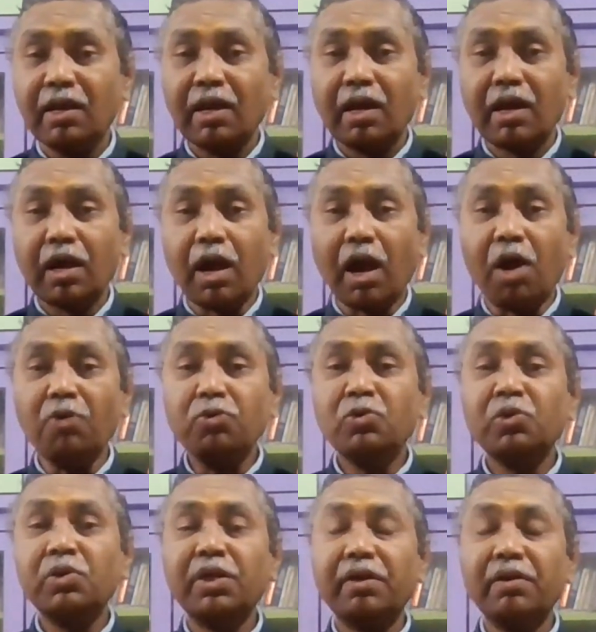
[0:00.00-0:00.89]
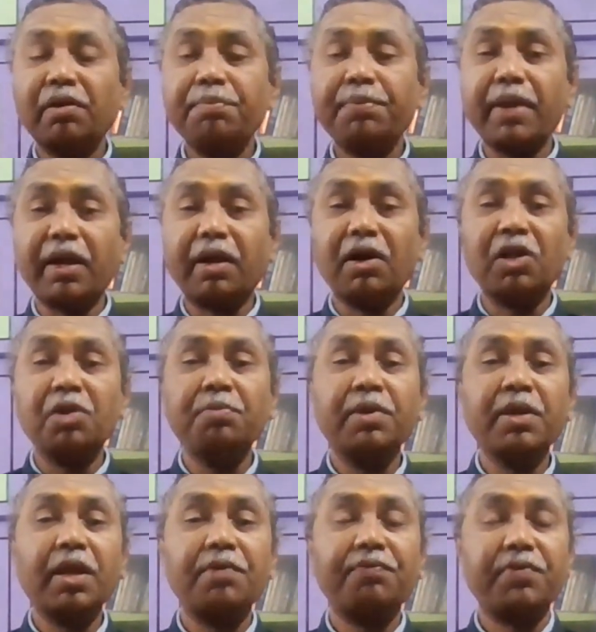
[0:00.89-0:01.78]
How to develop
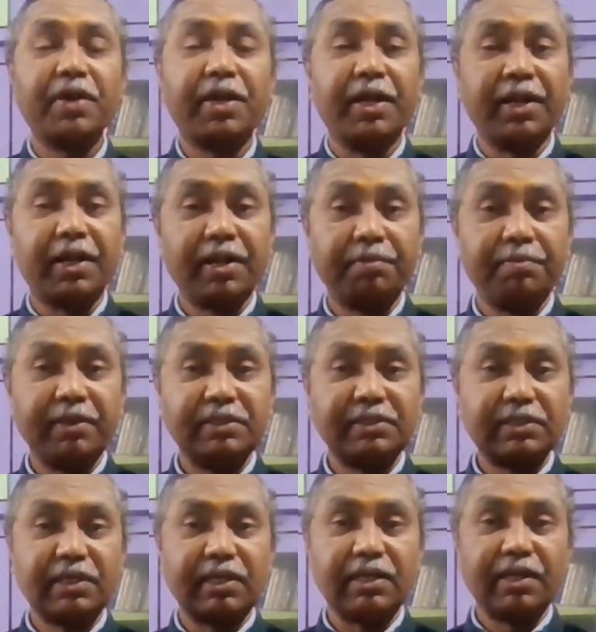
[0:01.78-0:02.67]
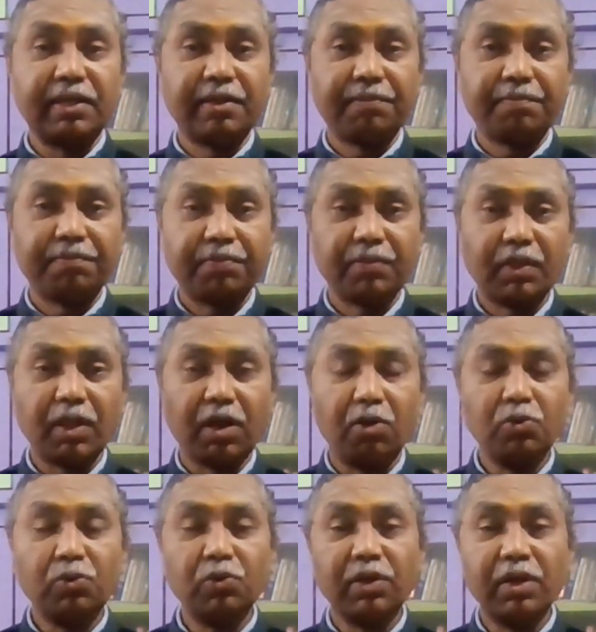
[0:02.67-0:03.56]
economy of a country basically.
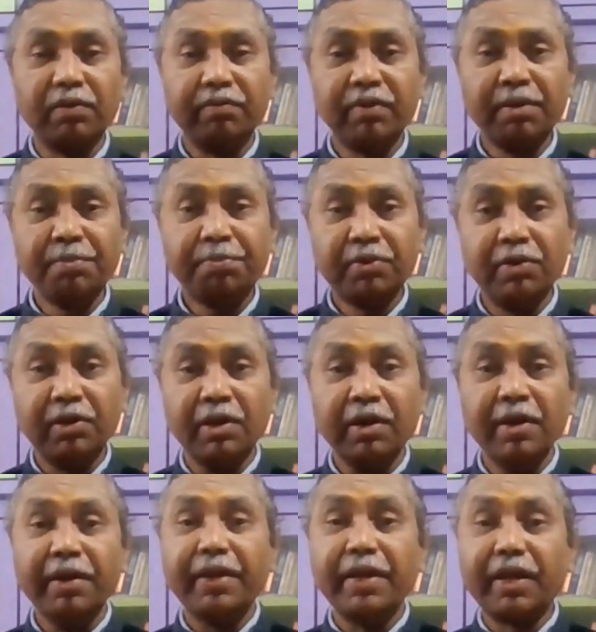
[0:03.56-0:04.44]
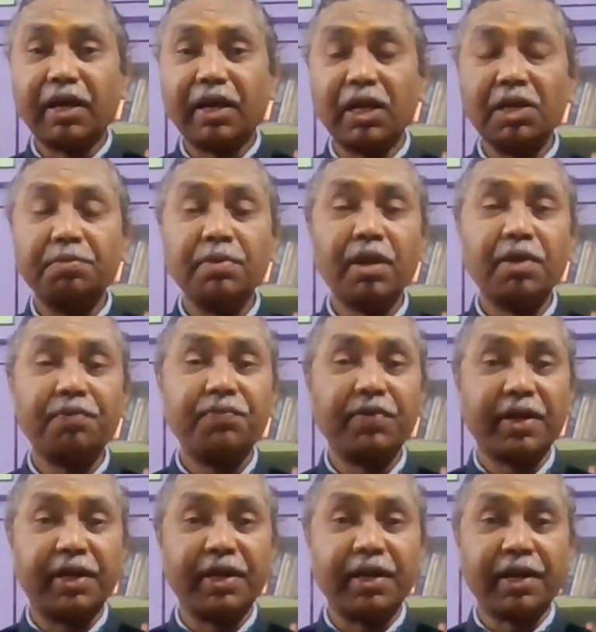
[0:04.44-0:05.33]
How to develop economy of
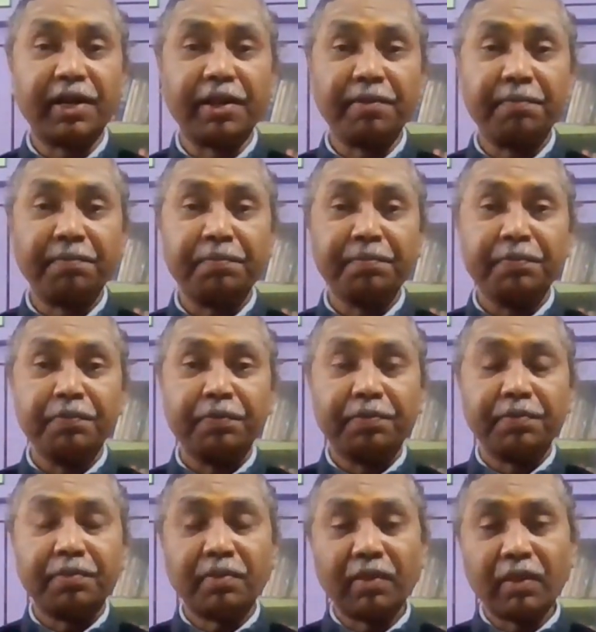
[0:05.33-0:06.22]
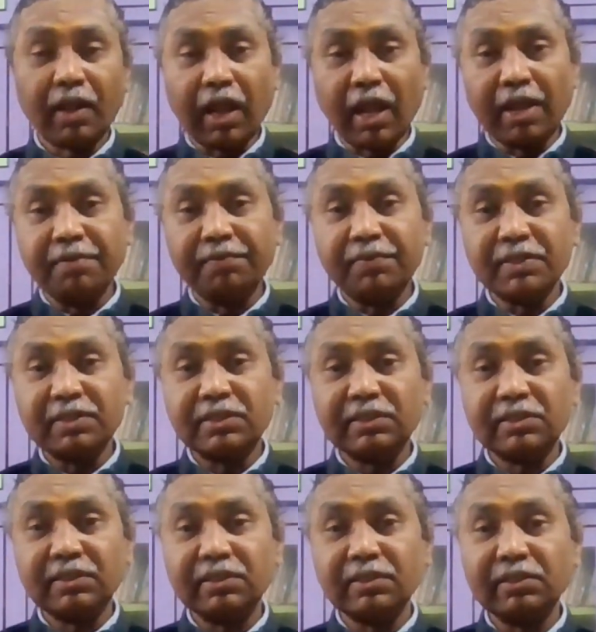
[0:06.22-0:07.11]
a country. I
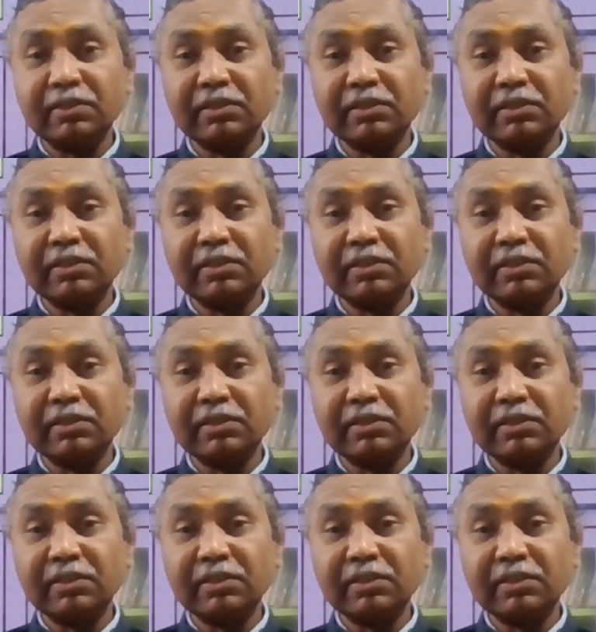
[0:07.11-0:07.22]
was